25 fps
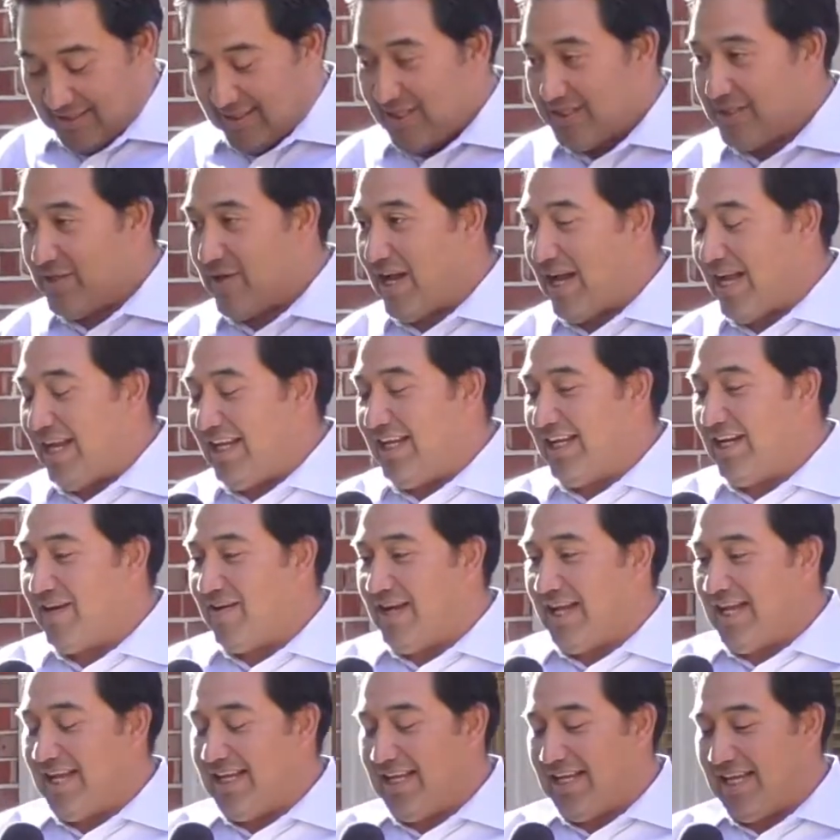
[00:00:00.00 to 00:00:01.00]
So,
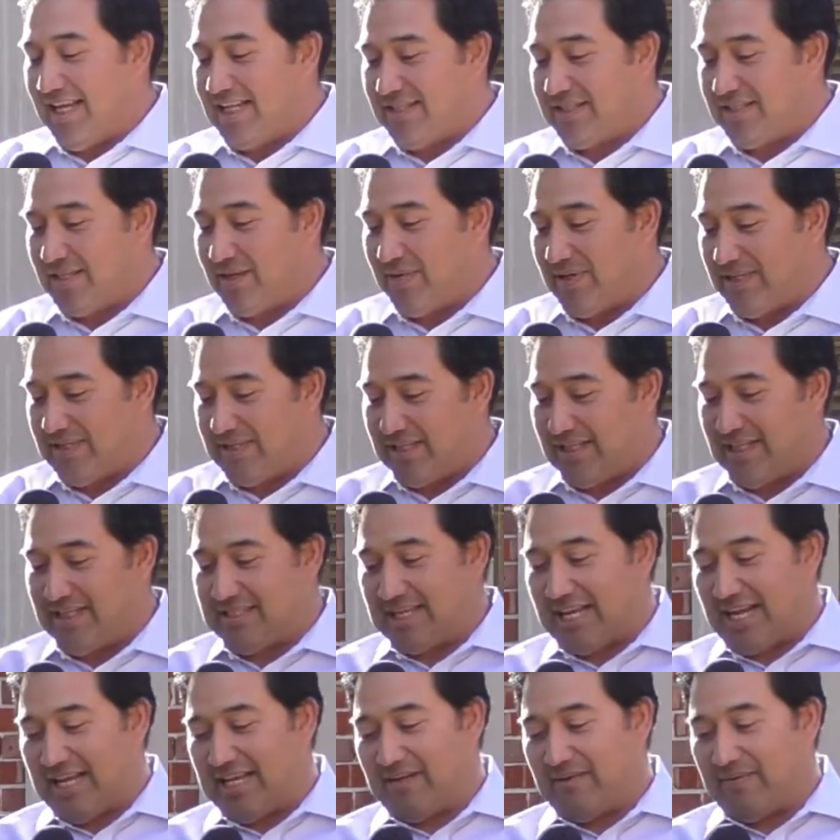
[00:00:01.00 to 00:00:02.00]
and so
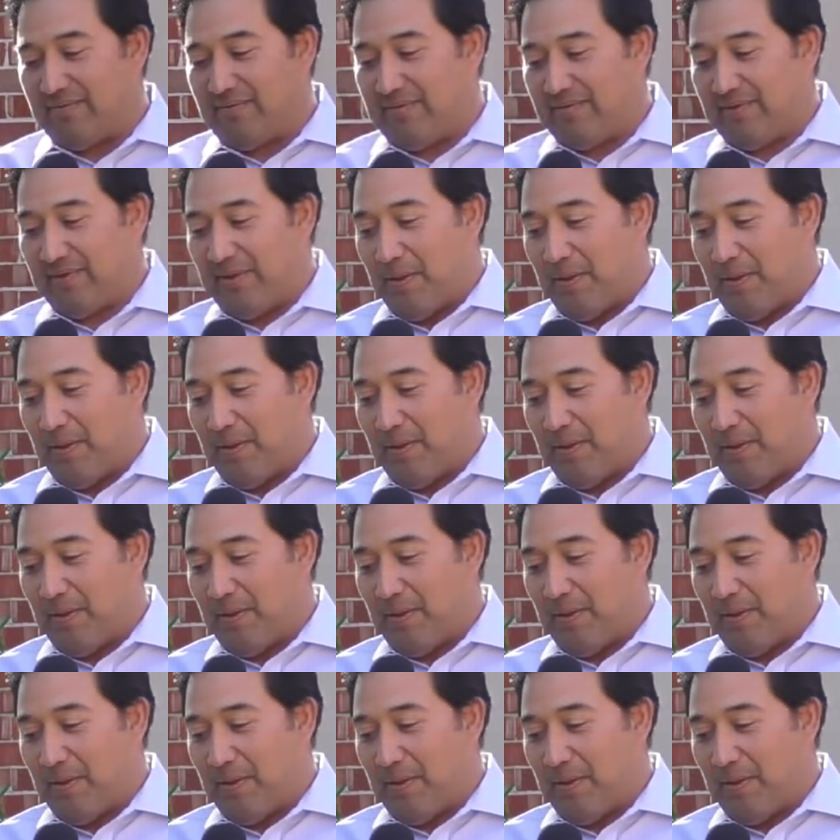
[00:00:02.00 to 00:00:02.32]
it's kind of,